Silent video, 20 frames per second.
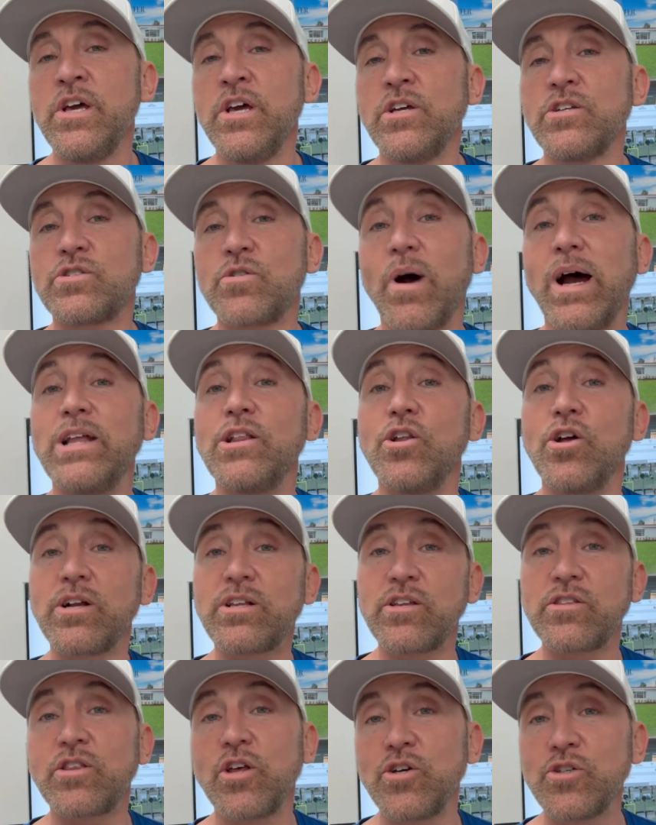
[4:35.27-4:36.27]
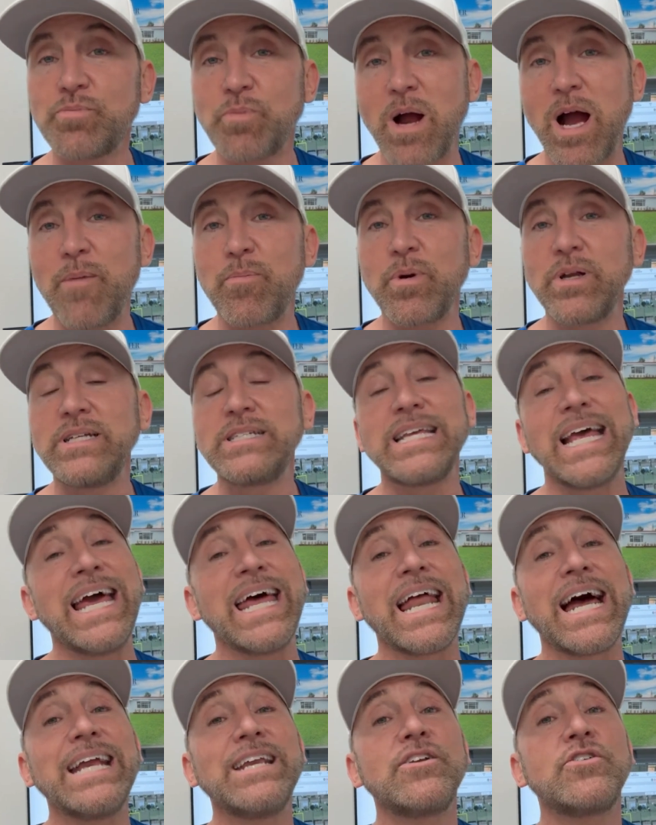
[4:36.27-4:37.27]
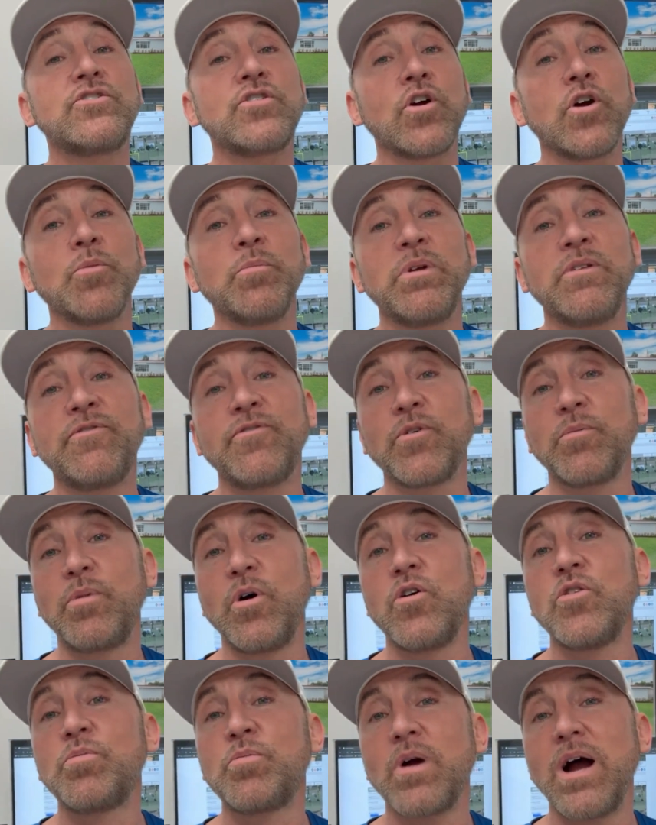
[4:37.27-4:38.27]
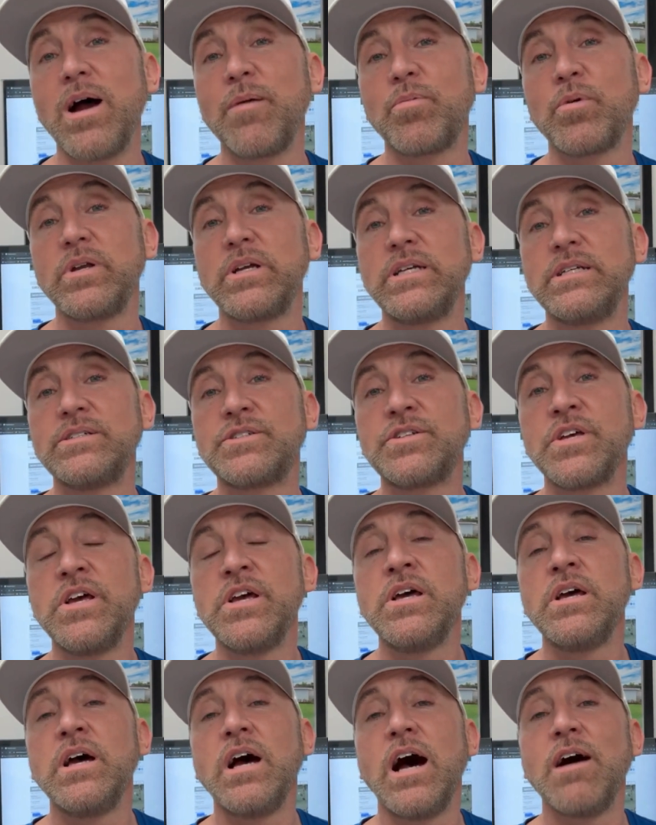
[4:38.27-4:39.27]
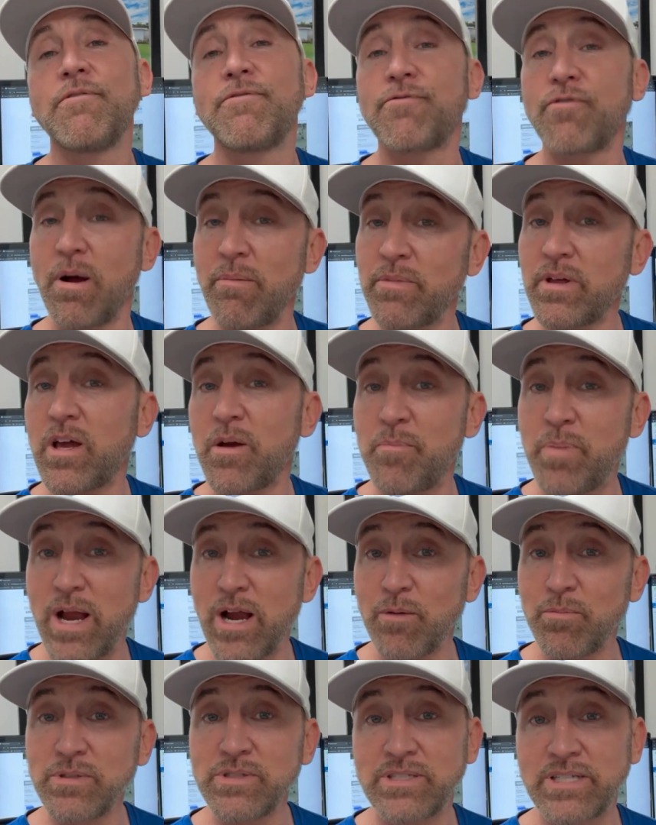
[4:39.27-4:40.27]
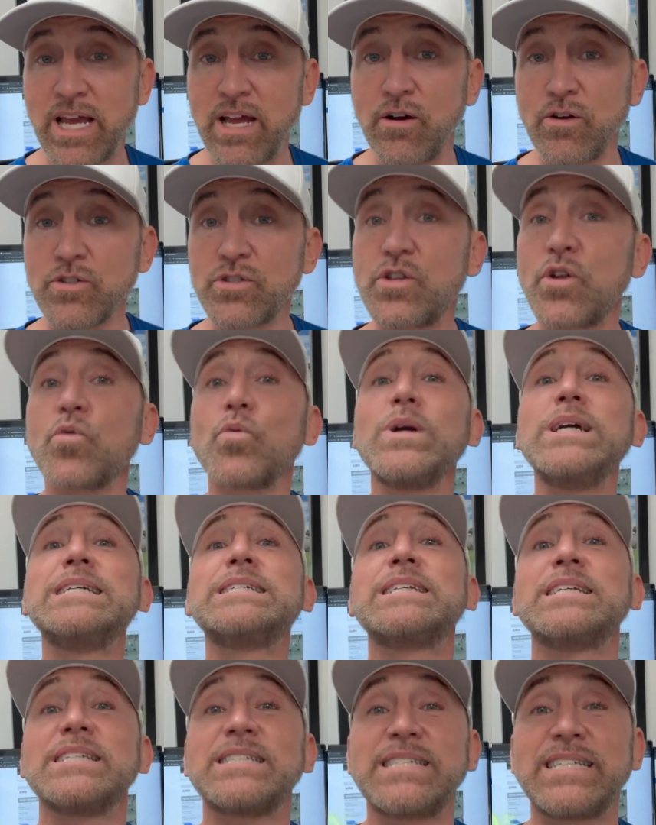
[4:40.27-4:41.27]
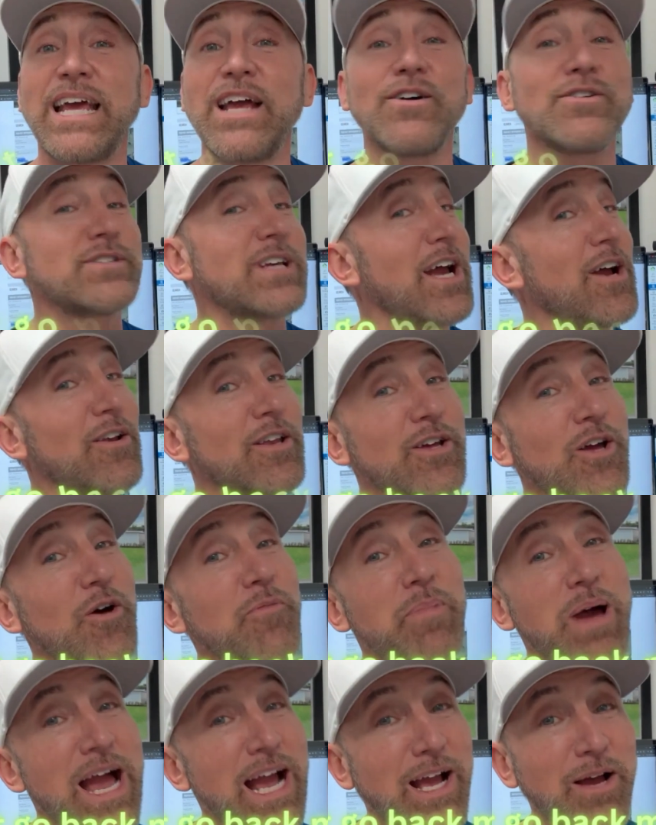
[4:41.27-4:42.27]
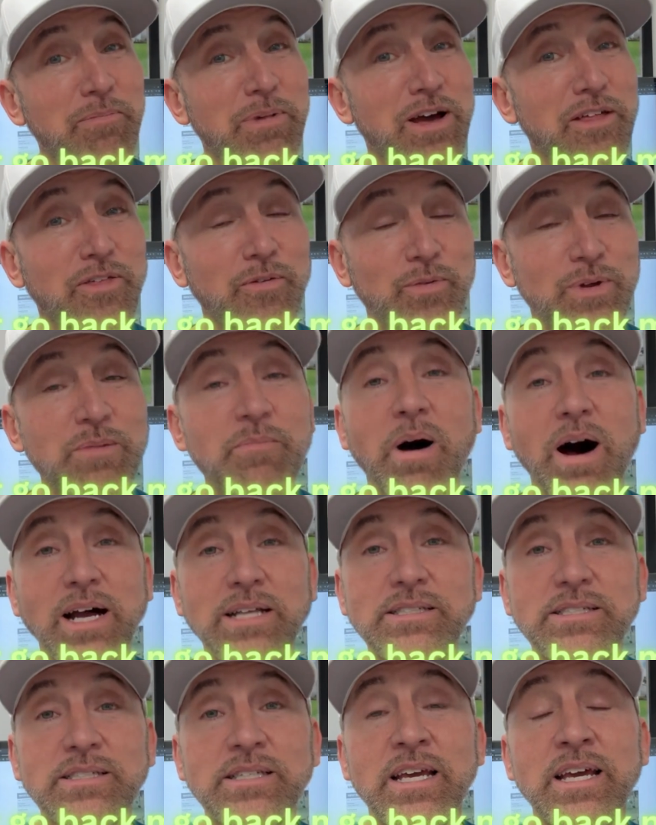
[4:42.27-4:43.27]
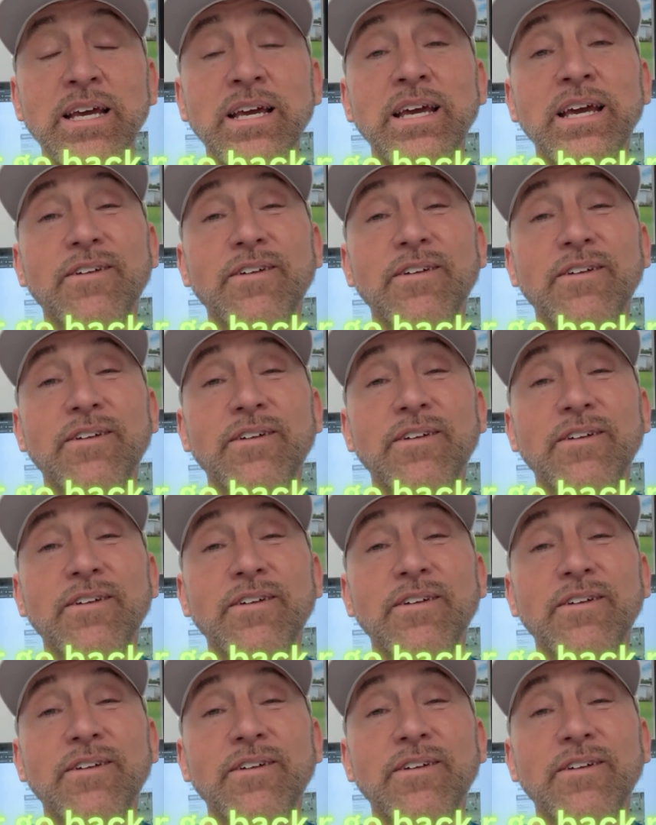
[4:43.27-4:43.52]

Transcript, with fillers: So I looked at those properties and I determined for both properties uh, from the comparable sales, the recent sales, I only go back about three months.